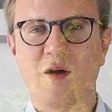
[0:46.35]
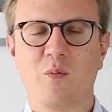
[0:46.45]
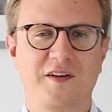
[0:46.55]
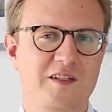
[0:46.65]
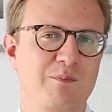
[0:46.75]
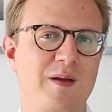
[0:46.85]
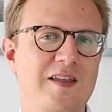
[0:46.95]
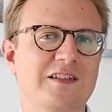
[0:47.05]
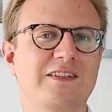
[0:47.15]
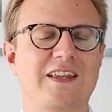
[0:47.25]
get what is
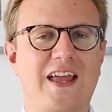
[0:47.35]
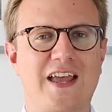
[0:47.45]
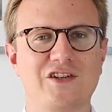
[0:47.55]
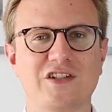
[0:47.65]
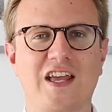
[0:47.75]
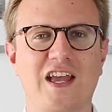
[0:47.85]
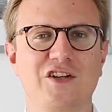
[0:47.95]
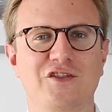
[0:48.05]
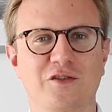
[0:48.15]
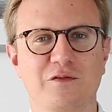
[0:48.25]
basically an
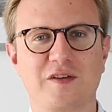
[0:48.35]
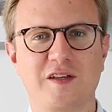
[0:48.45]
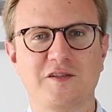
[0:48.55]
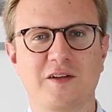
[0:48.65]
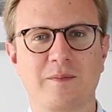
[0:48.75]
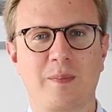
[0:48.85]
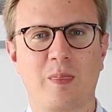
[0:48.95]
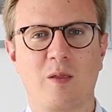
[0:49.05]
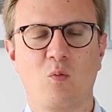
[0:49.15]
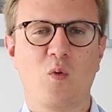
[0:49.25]
educational visa
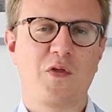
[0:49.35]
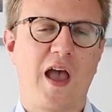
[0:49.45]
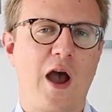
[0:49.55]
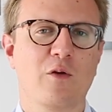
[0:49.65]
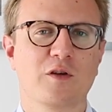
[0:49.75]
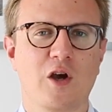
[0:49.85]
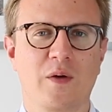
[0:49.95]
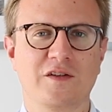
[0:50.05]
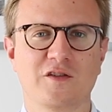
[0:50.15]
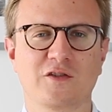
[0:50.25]
without
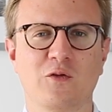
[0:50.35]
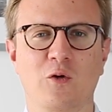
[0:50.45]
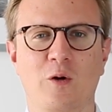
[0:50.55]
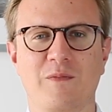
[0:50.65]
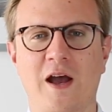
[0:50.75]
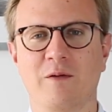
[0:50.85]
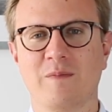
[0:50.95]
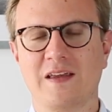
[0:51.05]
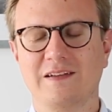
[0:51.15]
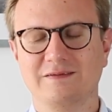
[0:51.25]
going to school. Now,
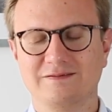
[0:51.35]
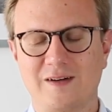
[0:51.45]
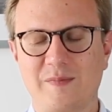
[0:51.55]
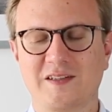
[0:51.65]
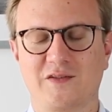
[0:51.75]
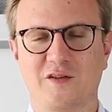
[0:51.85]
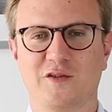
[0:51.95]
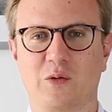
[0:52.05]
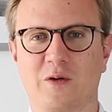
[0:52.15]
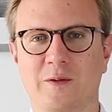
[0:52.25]
let me set the
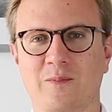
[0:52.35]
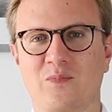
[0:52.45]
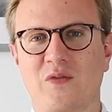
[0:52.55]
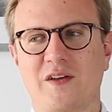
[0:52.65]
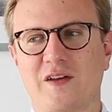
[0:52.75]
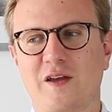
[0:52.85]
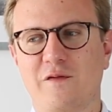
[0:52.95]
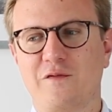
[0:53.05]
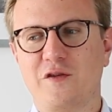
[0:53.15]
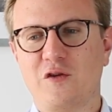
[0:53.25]
story.
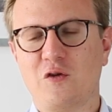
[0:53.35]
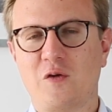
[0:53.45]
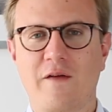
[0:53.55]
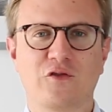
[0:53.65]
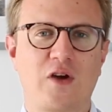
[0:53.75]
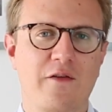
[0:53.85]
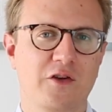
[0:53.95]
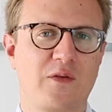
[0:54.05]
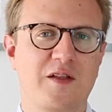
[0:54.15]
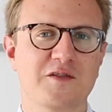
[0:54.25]
If you have
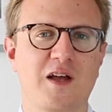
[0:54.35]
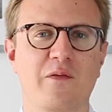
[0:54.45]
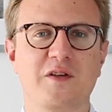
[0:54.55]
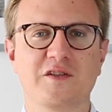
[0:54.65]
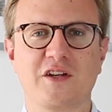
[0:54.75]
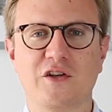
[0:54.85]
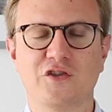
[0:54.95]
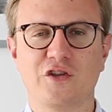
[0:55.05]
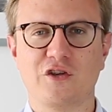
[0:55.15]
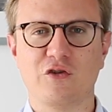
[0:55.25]
traveled around Southeast
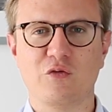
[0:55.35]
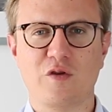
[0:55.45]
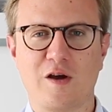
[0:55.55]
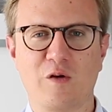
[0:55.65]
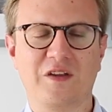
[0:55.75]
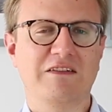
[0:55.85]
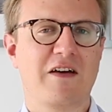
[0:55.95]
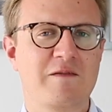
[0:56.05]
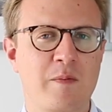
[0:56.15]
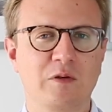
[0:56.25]
Asia, you know that a
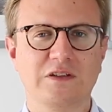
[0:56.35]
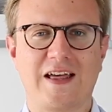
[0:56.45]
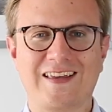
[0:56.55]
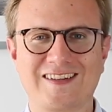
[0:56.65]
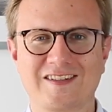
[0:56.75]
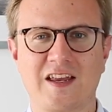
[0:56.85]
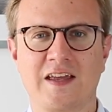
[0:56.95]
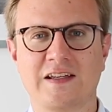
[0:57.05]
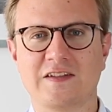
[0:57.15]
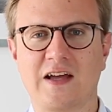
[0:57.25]
lot of people like
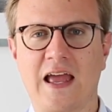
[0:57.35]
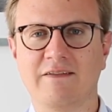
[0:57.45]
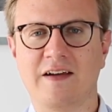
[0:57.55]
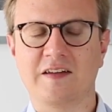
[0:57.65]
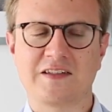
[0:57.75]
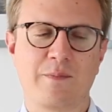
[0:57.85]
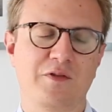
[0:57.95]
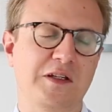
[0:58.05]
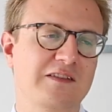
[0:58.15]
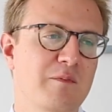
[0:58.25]
staying in Thailand. It's not
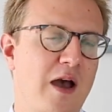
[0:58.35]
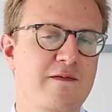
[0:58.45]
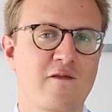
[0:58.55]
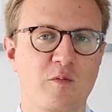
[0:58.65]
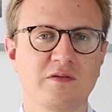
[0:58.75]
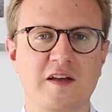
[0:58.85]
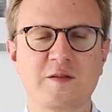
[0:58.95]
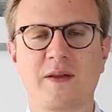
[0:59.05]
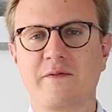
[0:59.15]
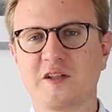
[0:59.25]
particularly my favorite
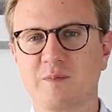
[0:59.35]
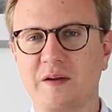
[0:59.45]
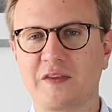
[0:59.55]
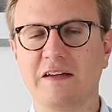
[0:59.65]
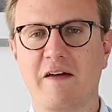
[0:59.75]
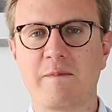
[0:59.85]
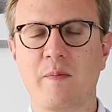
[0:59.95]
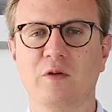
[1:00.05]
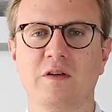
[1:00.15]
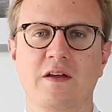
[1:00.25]
place, but I respect that a lot of
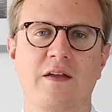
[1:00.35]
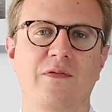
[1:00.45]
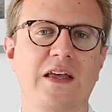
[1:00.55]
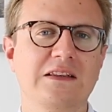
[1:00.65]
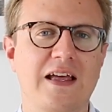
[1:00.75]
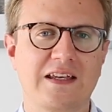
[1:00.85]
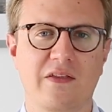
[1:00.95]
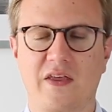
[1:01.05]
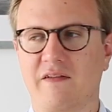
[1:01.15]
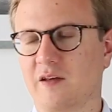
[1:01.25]
people, they like
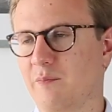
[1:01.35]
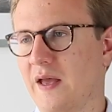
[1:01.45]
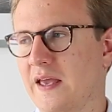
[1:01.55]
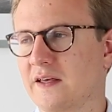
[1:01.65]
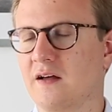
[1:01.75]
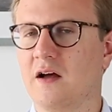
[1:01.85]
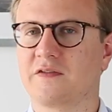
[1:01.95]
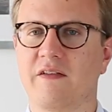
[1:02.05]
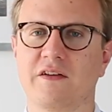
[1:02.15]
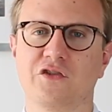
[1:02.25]
it. They like
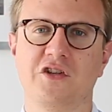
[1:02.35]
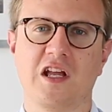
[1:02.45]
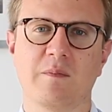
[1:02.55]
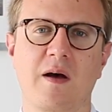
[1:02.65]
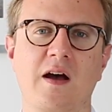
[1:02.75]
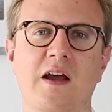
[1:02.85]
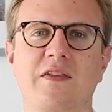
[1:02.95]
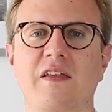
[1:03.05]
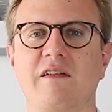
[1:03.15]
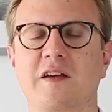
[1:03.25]
Bangkok, they like Chiang Mai,
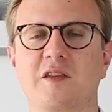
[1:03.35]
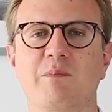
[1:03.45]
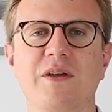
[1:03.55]
they like the